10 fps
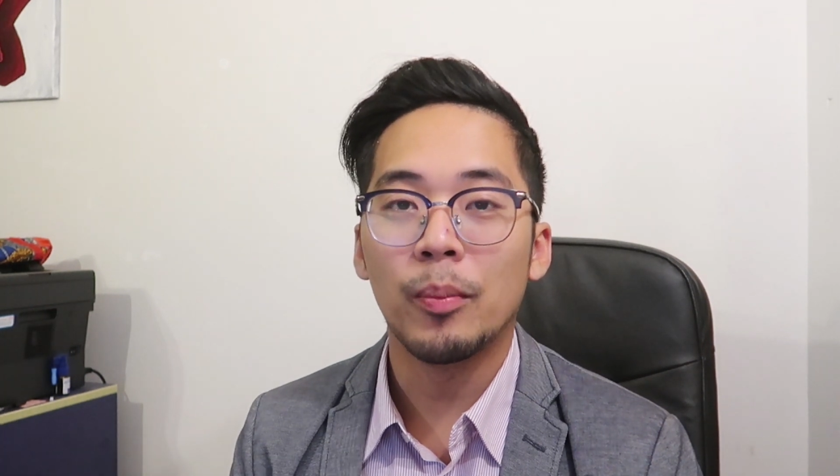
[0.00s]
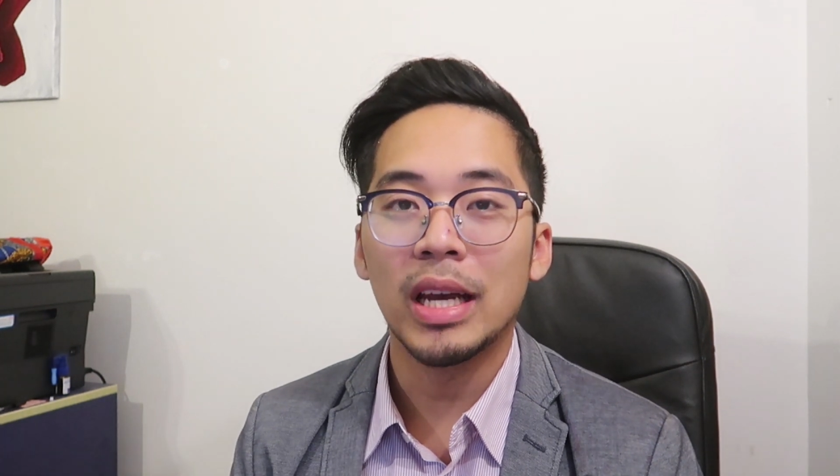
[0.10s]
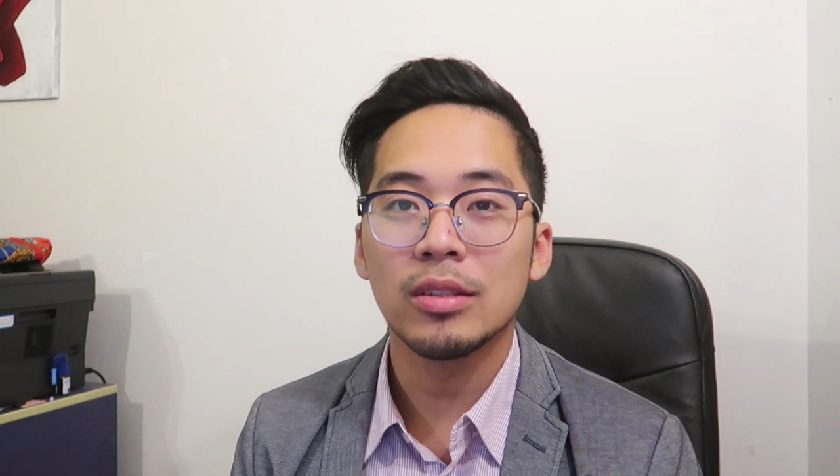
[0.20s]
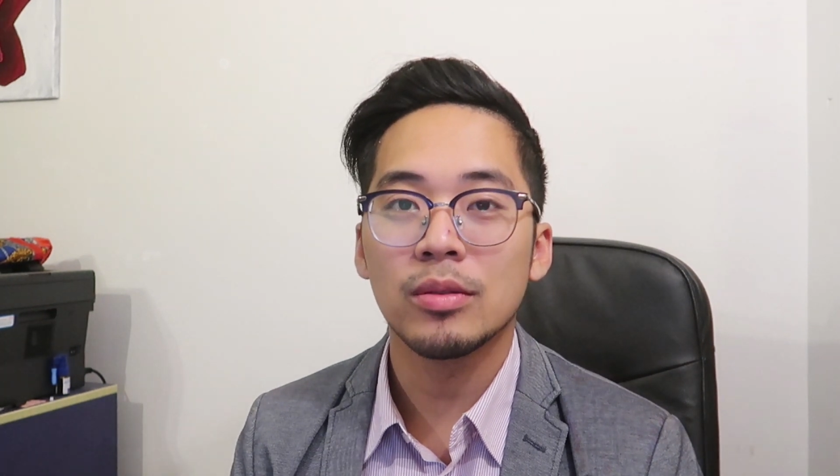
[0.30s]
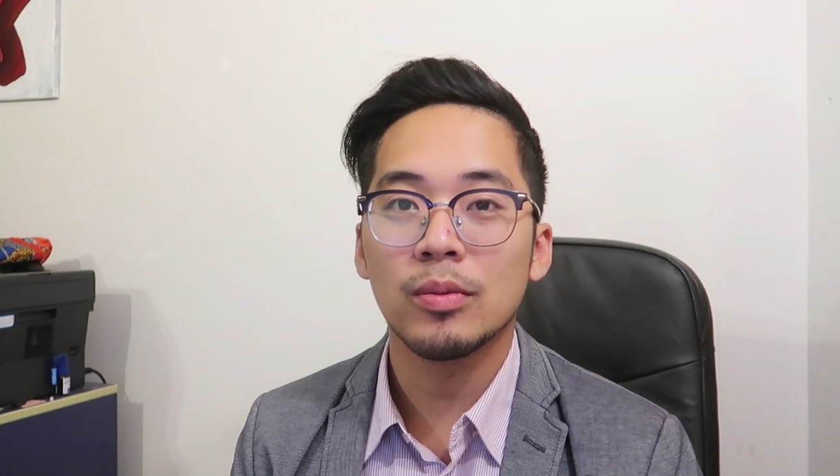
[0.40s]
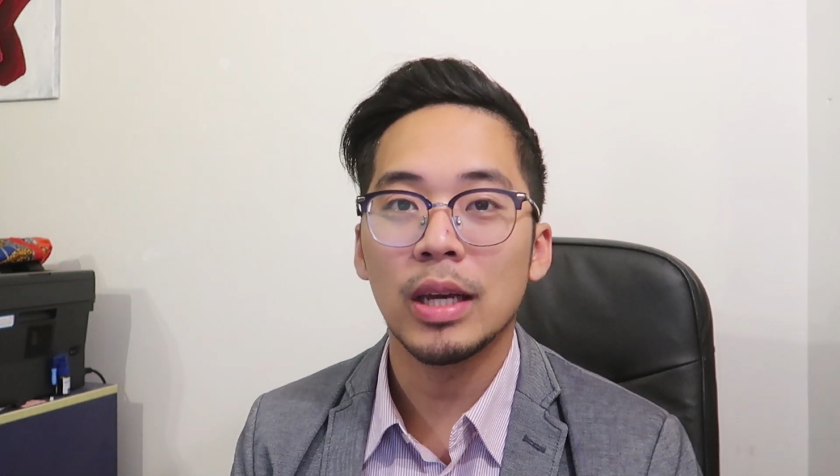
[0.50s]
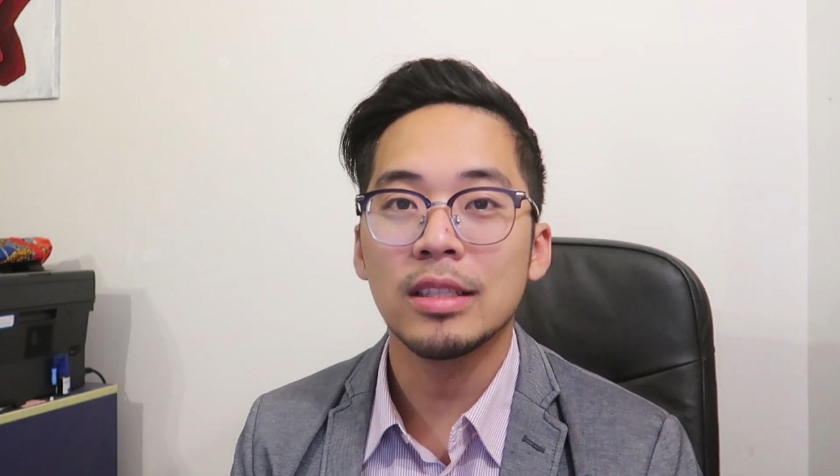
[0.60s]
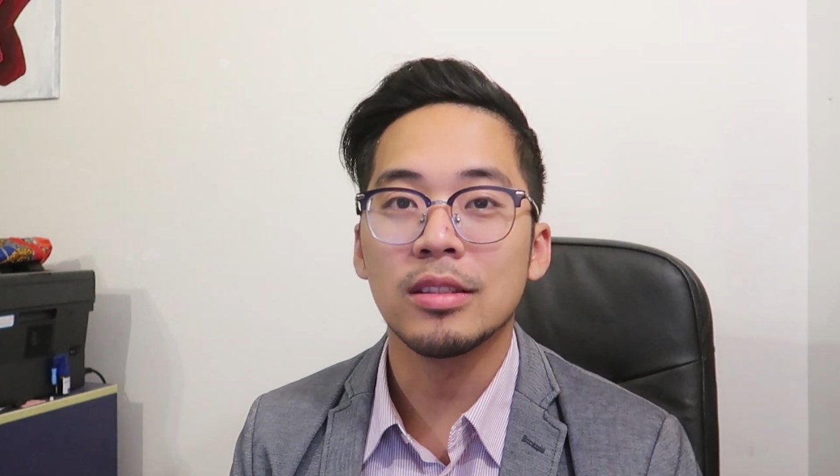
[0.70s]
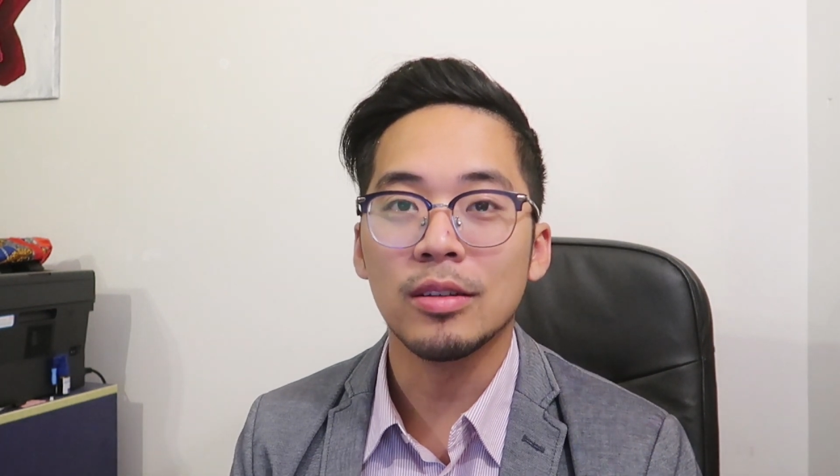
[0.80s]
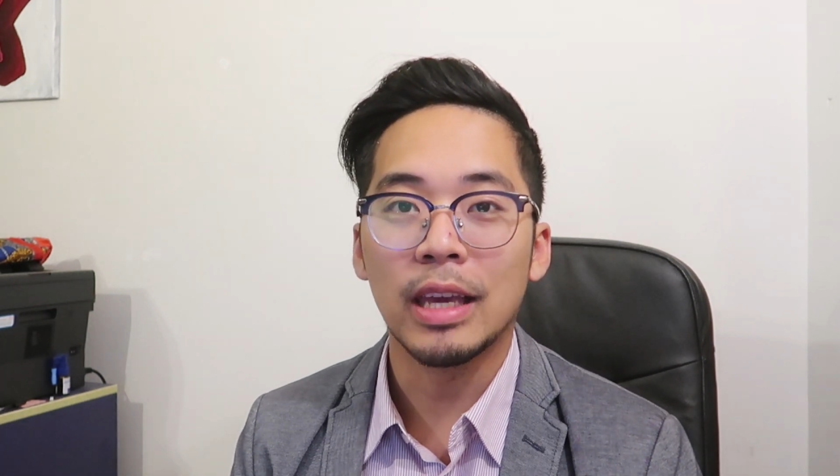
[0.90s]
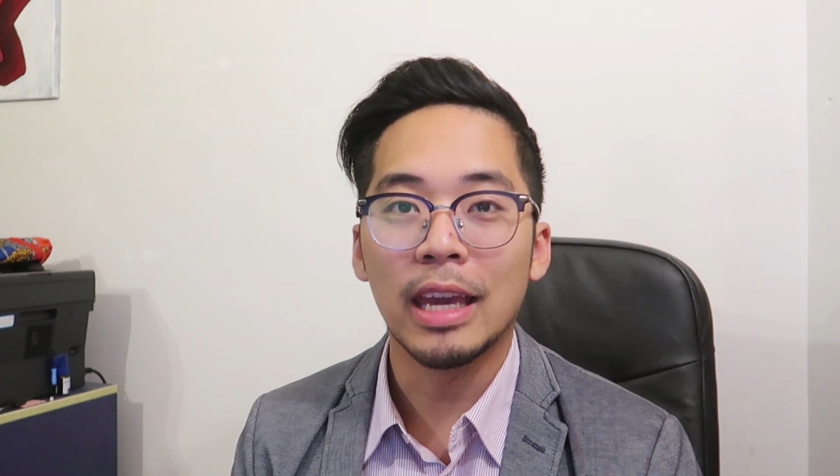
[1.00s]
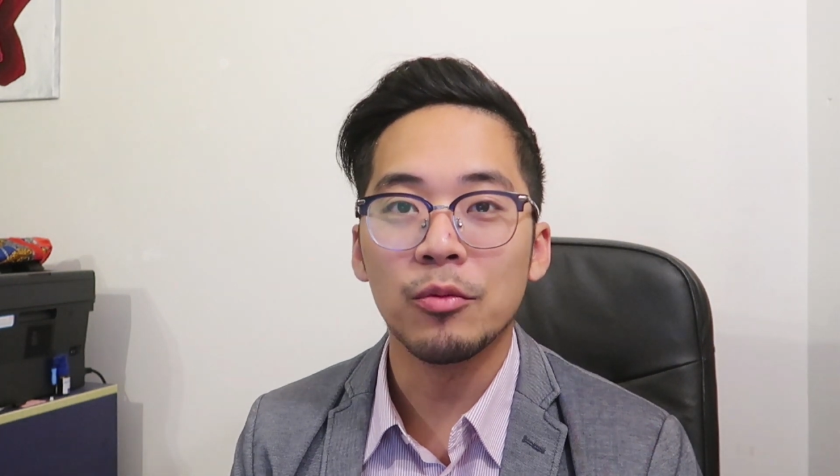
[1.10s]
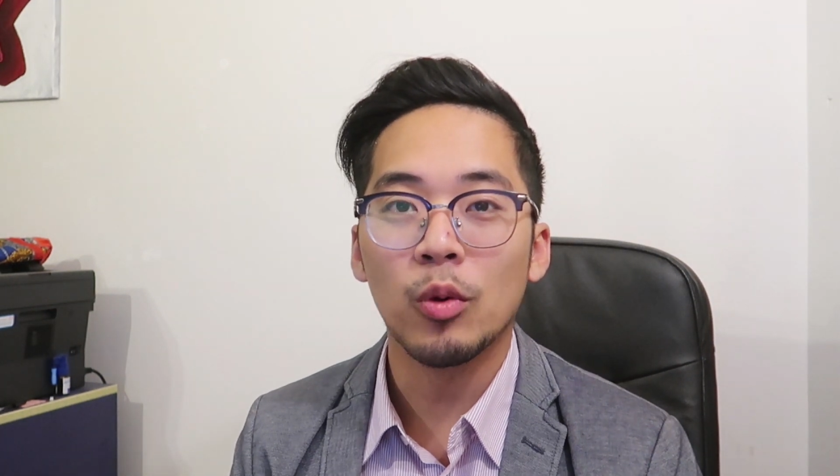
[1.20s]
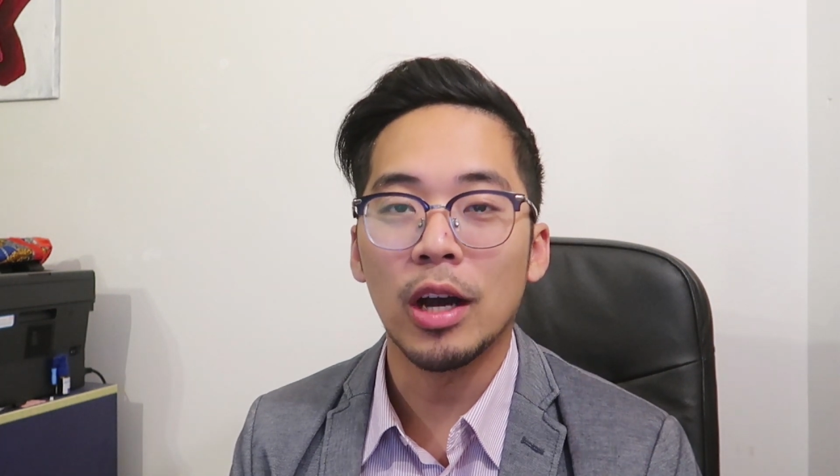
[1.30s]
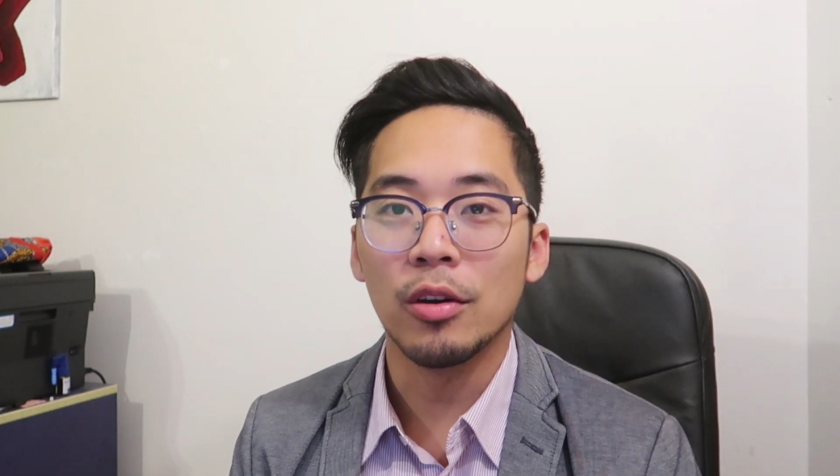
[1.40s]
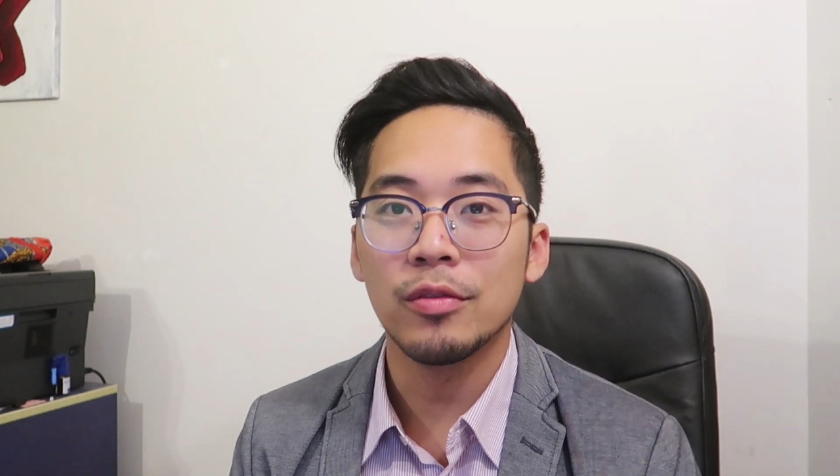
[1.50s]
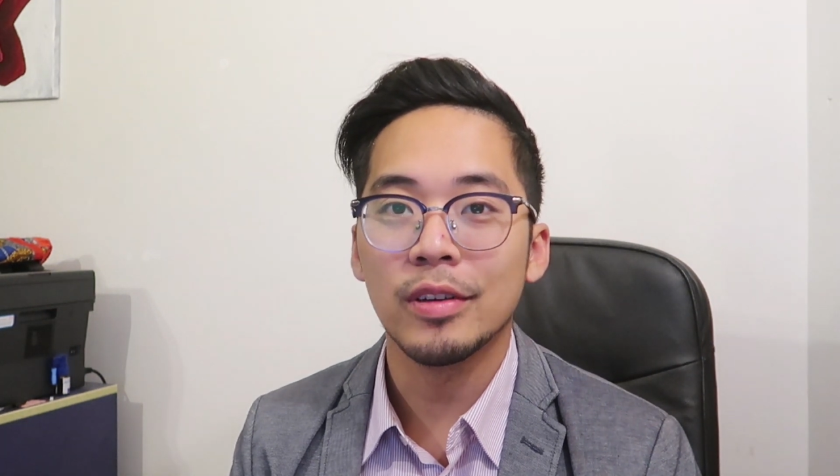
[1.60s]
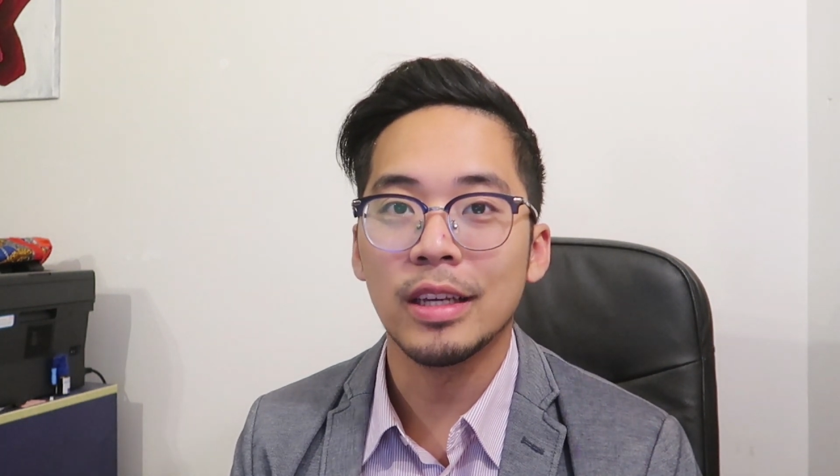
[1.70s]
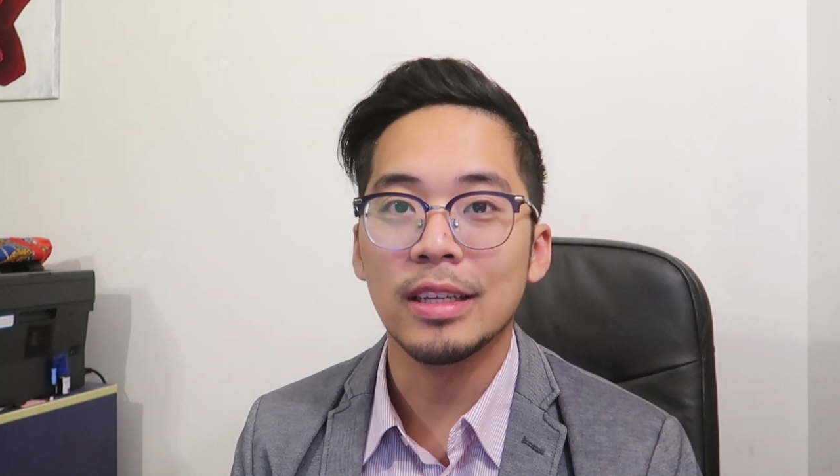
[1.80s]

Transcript: best ways to gain wealth